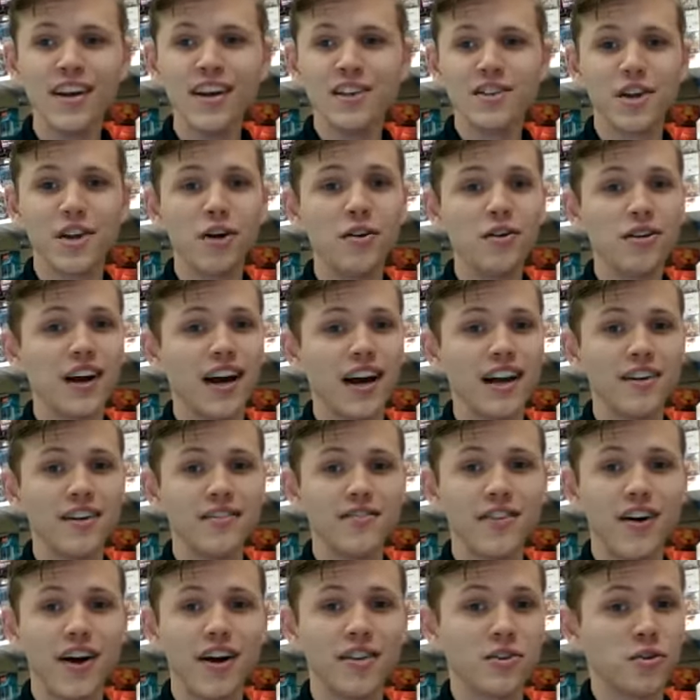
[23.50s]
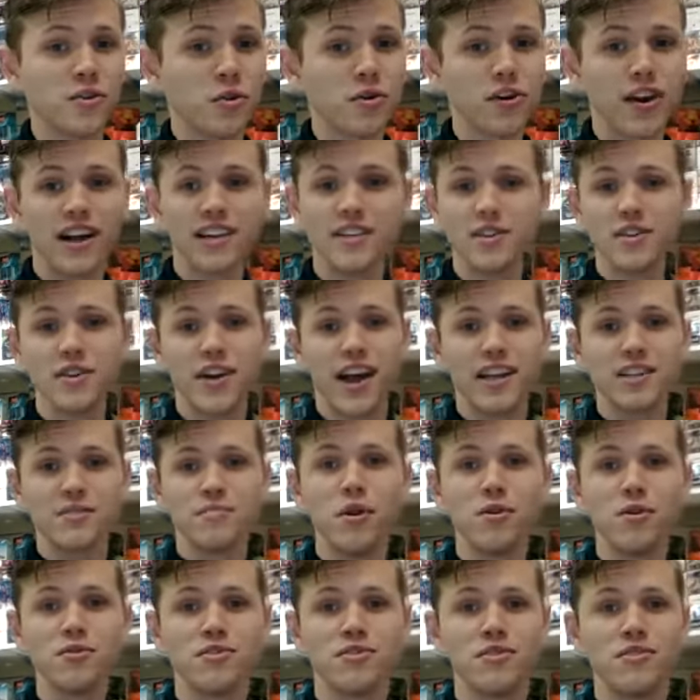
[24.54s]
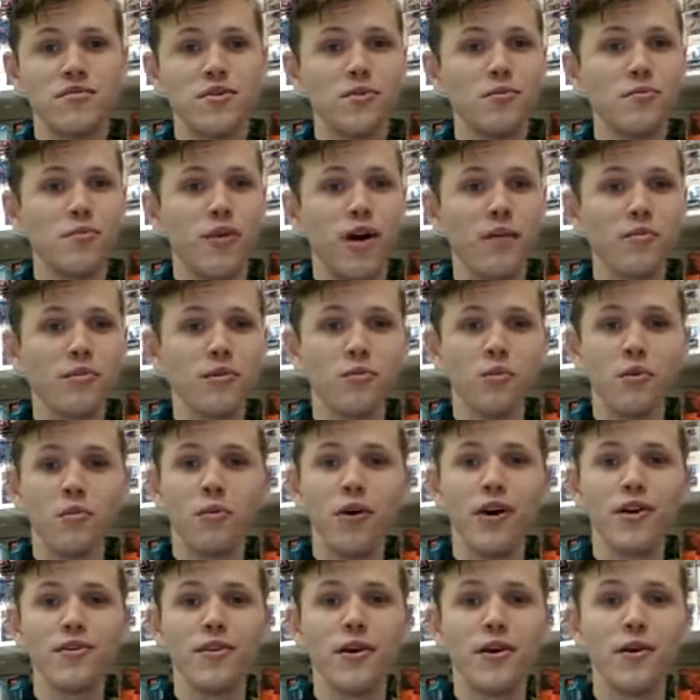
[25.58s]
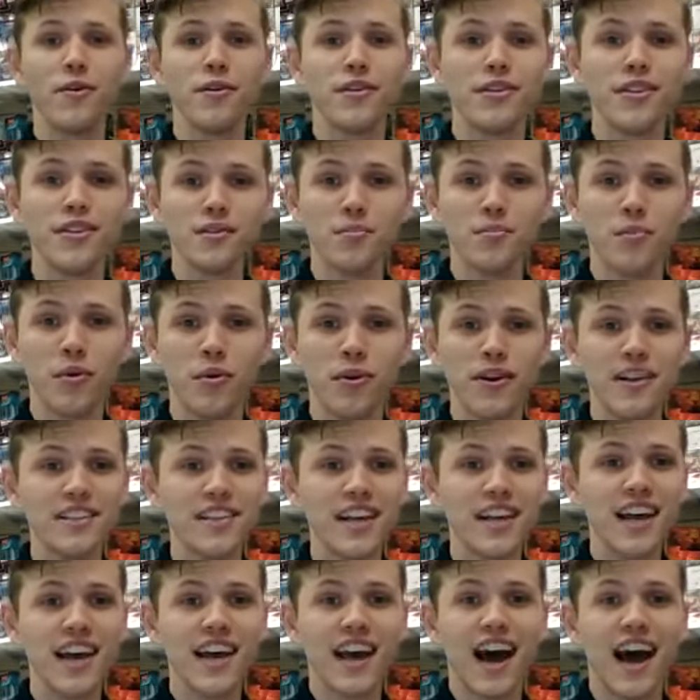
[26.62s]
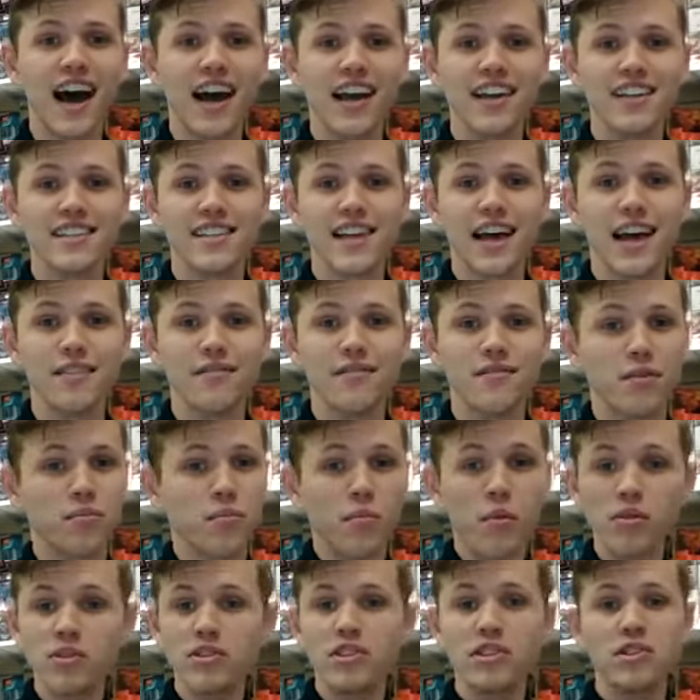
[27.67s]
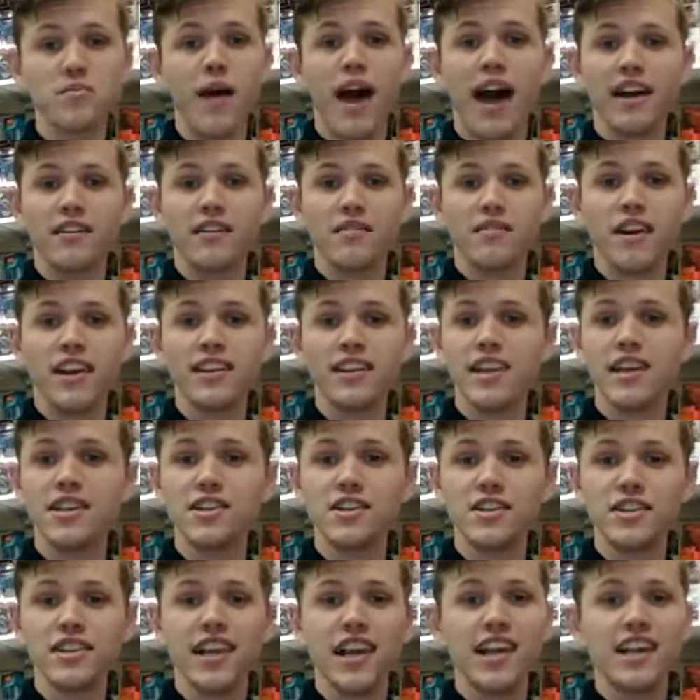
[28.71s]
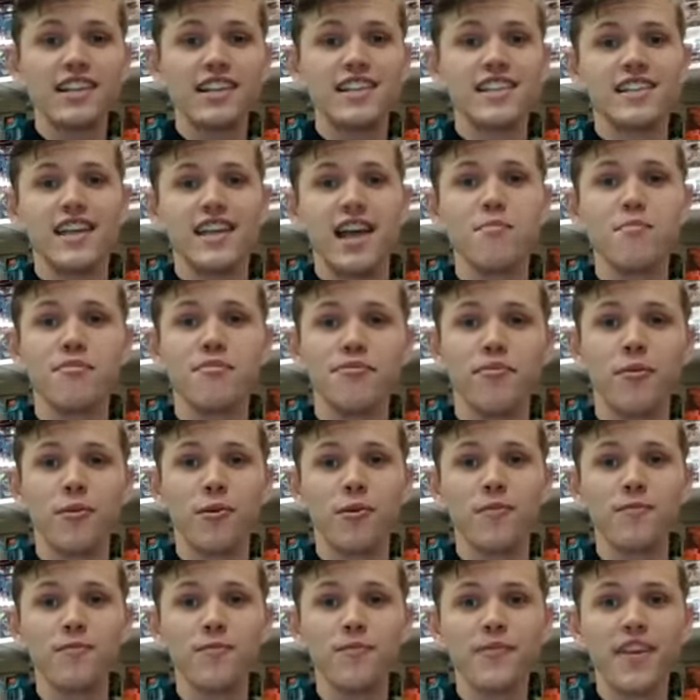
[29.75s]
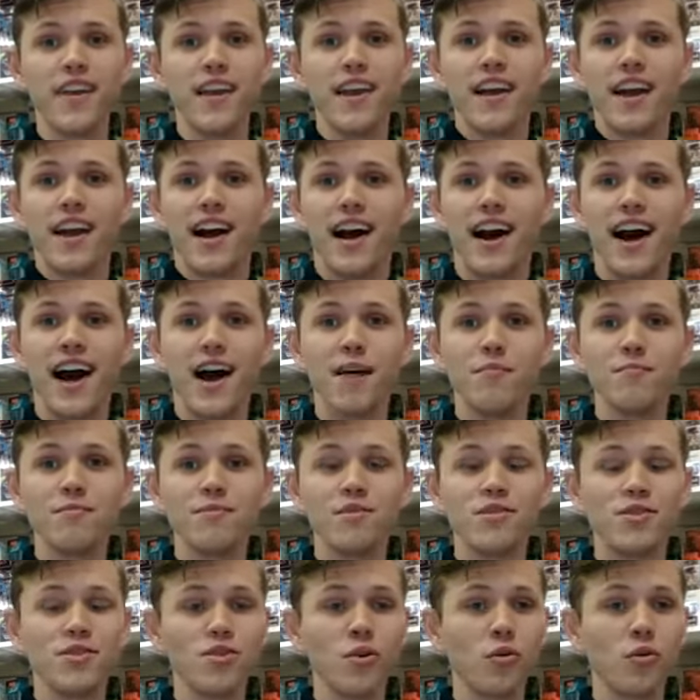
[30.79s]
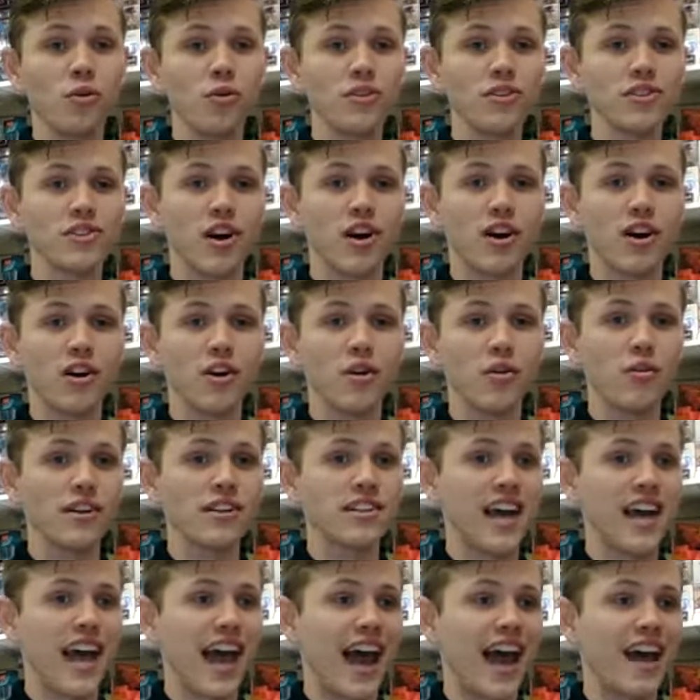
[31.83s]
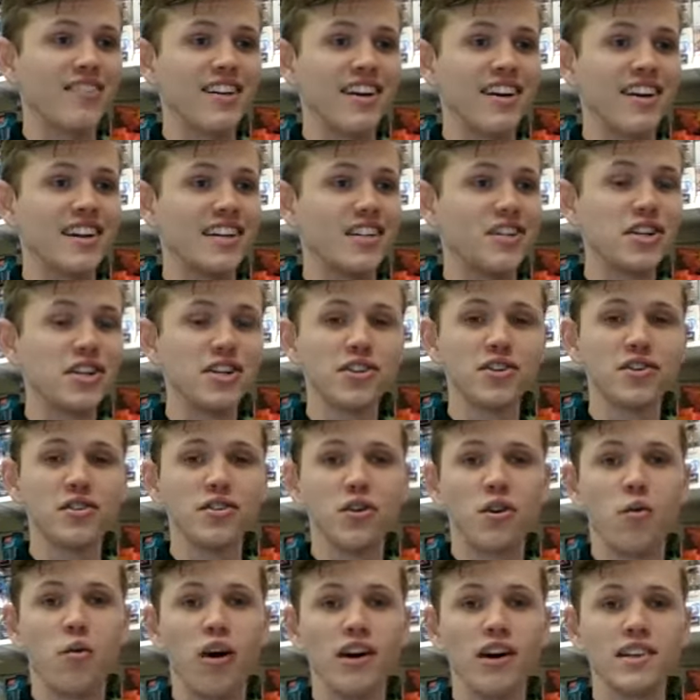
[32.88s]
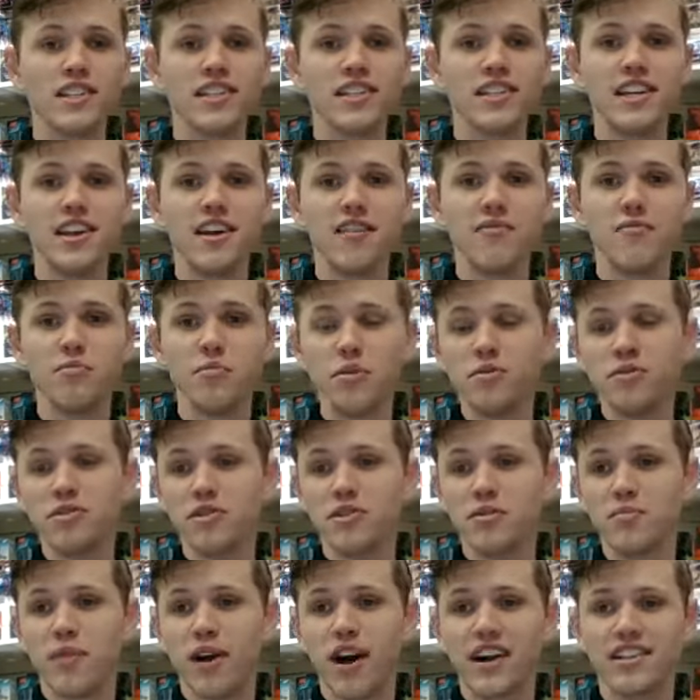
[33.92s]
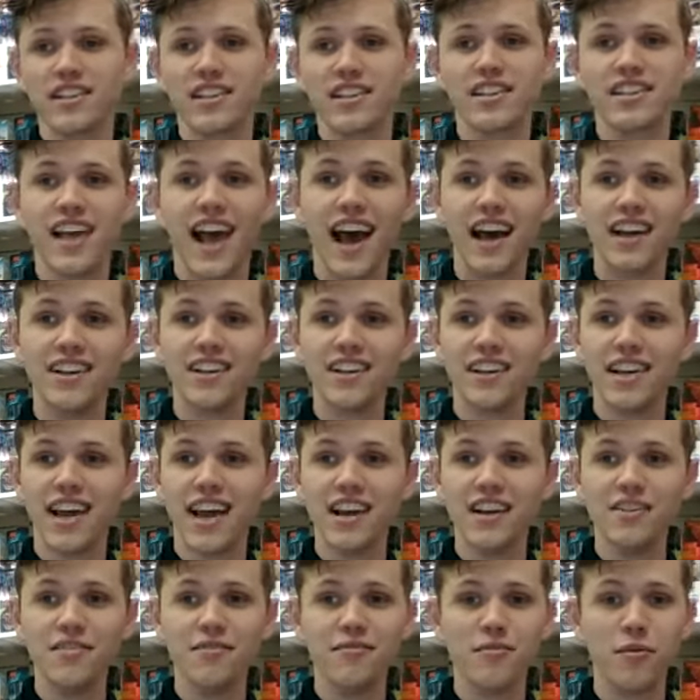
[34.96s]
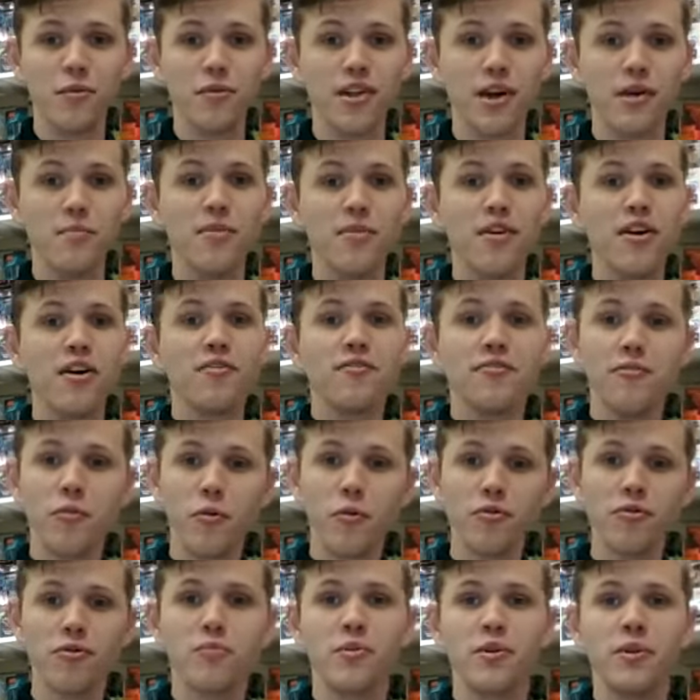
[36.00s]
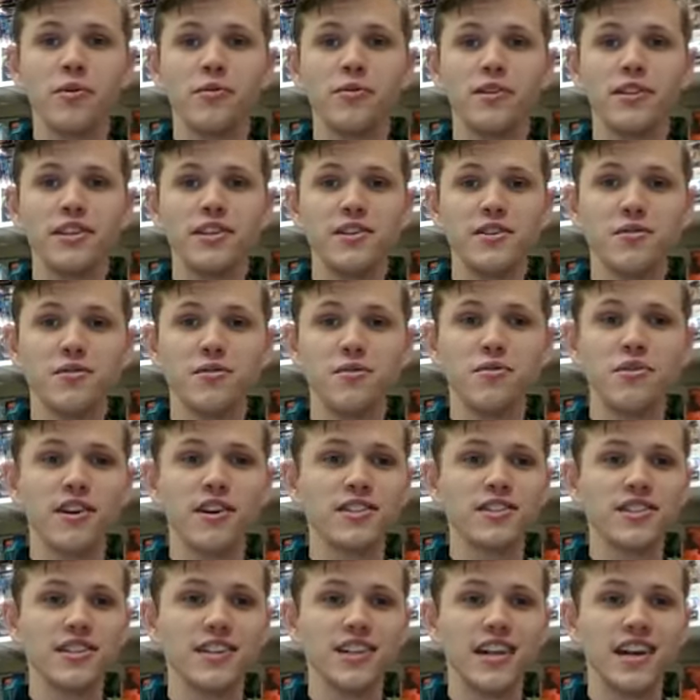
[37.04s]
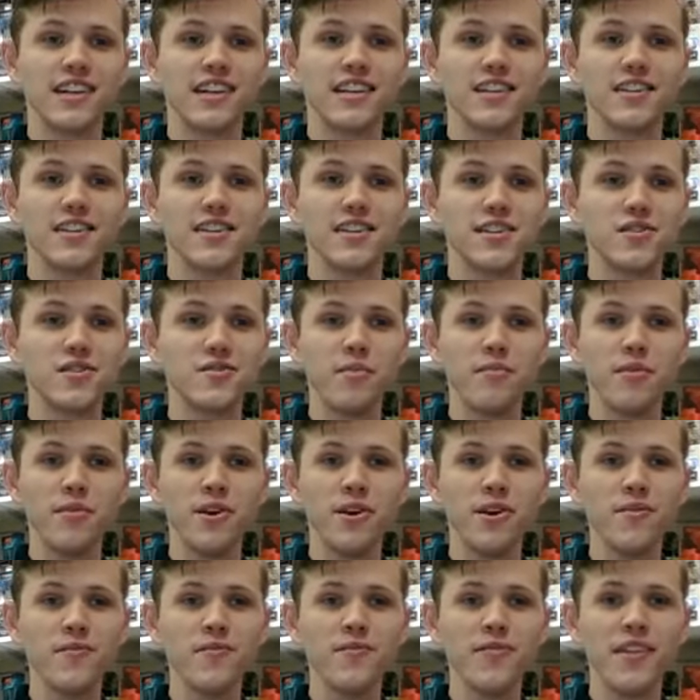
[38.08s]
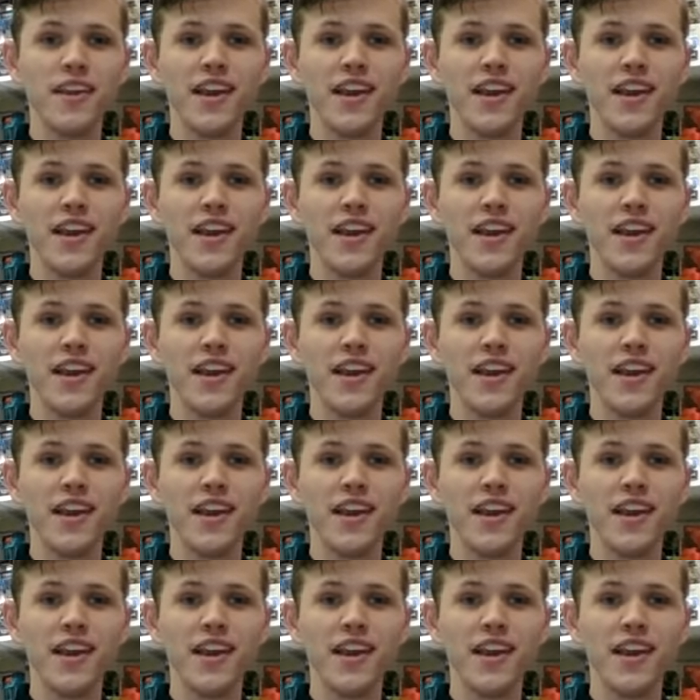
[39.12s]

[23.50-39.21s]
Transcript: So, kind of the short answer, as most of you probably will well know at this point, is that the promotion's back, and essentially in its same form. Stores are going to have an additional quantity of booster boxes allocated for them for the pre-release through their selected distributor,